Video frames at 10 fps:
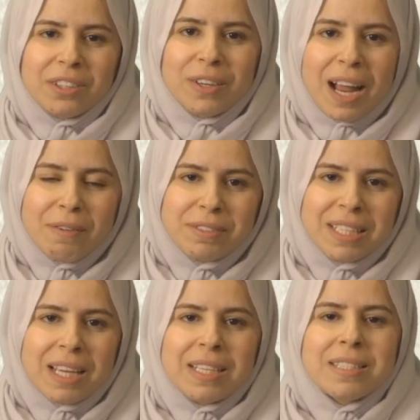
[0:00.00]

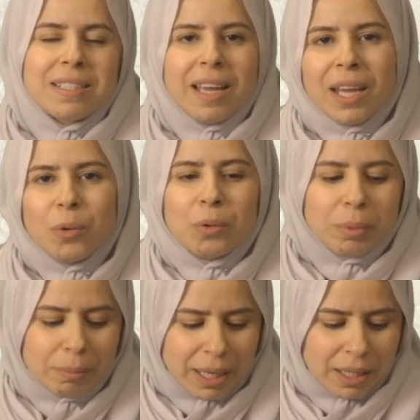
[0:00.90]
craft. Tonight we
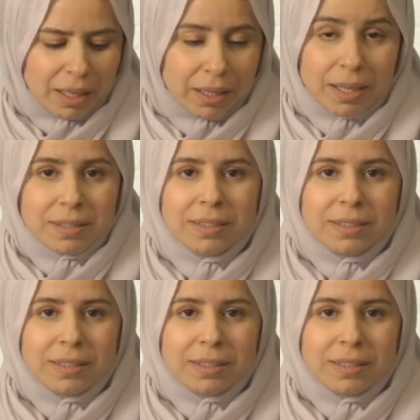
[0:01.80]
will be making a